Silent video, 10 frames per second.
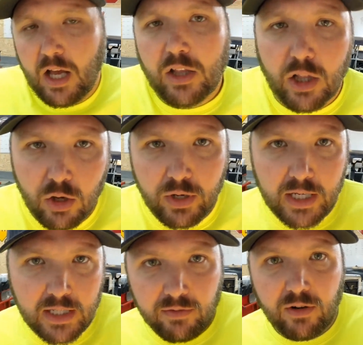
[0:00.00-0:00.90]

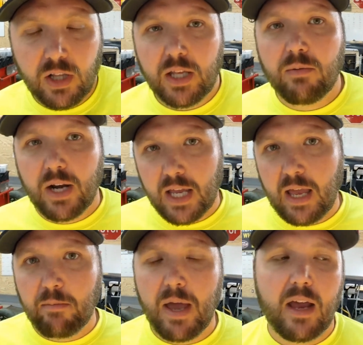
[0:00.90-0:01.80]
unloading differently when I
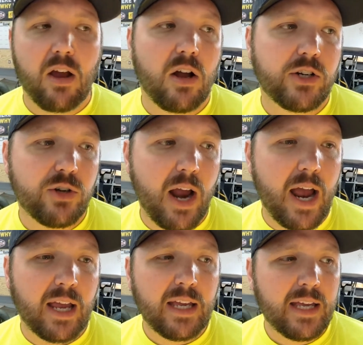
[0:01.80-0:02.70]
came back on
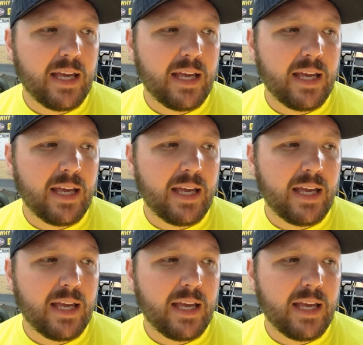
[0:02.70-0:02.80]
track,